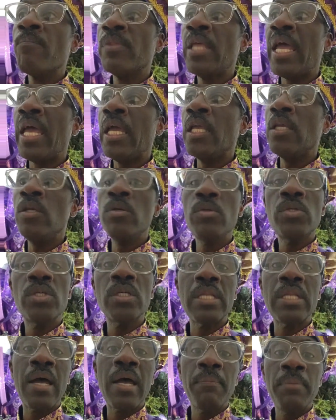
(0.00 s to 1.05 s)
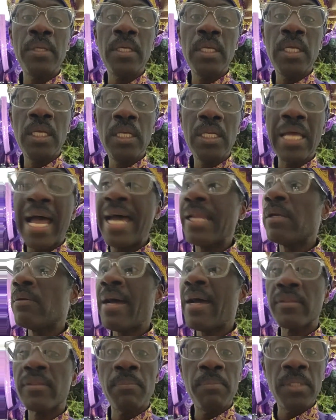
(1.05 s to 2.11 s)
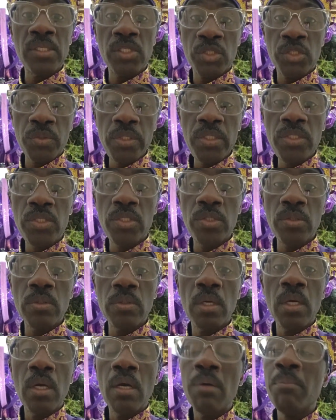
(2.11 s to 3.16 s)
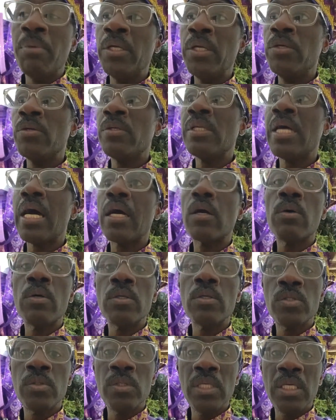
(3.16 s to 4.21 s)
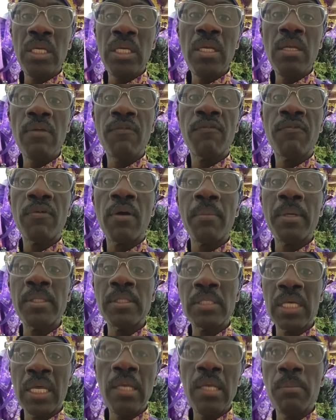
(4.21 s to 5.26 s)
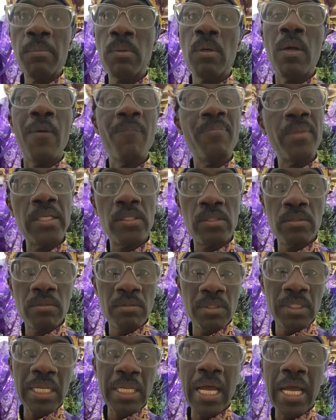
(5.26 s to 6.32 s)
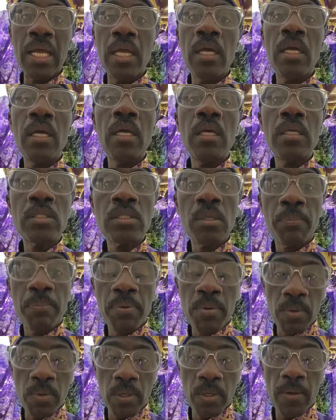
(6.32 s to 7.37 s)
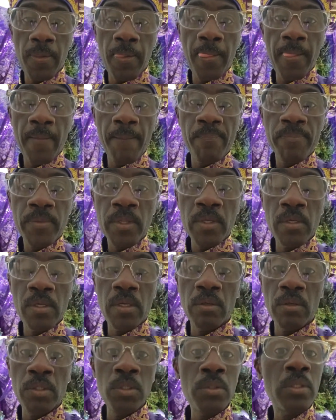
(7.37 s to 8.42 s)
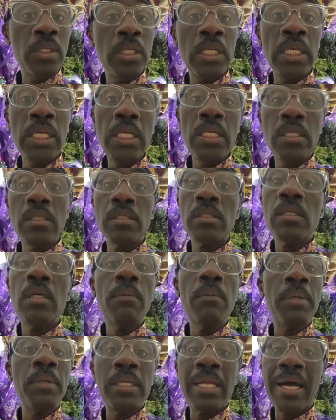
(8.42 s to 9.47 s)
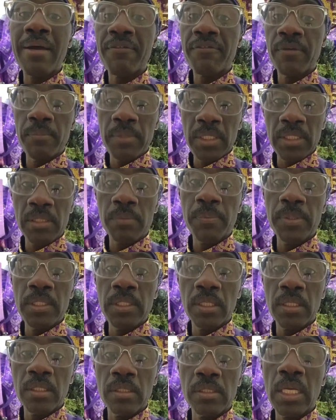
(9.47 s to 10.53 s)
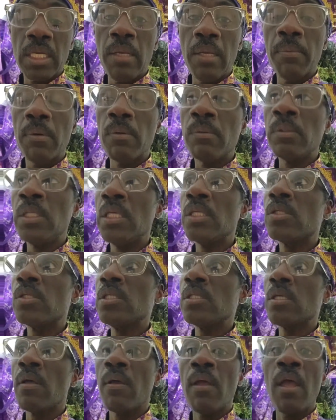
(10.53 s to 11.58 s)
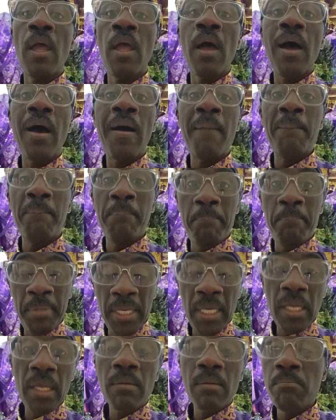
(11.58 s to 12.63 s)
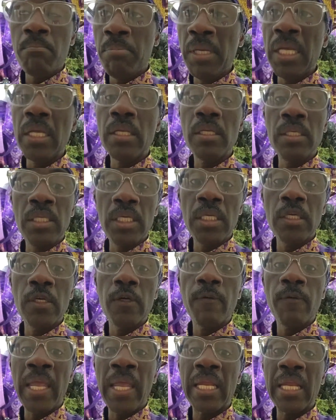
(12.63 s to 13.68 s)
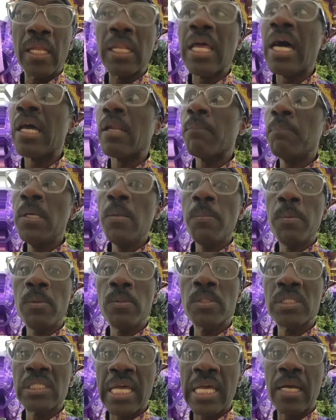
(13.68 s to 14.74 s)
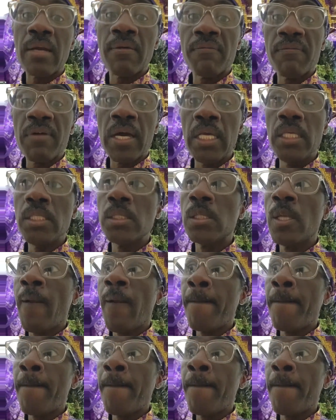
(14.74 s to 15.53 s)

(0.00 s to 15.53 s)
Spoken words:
that you should not be eating. I don't have to mistreat you, but you're not going to eat from a table that you did not support. You know, you can eat, but not from this particular table. This is a big deal, and a lot of people sacrifice